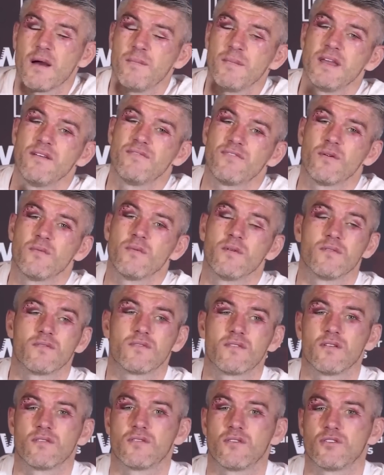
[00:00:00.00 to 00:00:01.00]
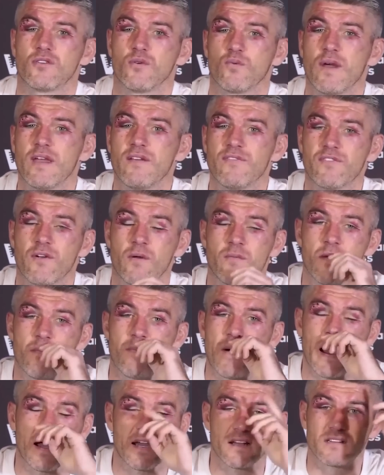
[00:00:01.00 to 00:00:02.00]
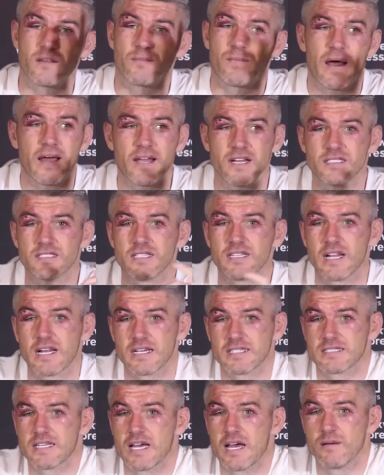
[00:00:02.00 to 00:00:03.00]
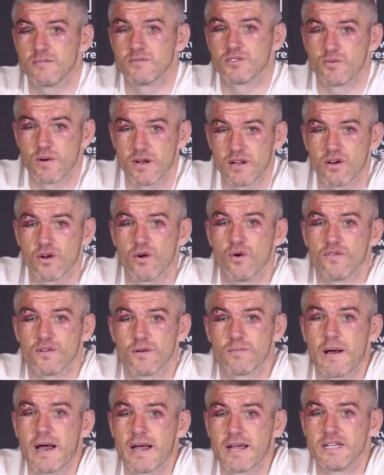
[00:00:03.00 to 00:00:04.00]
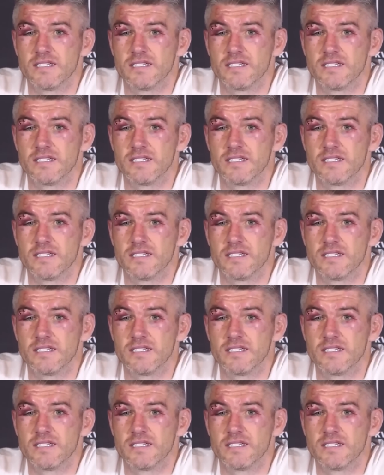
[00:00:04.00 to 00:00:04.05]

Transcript: I mean, from the weight from the back injury last time to when I got over the back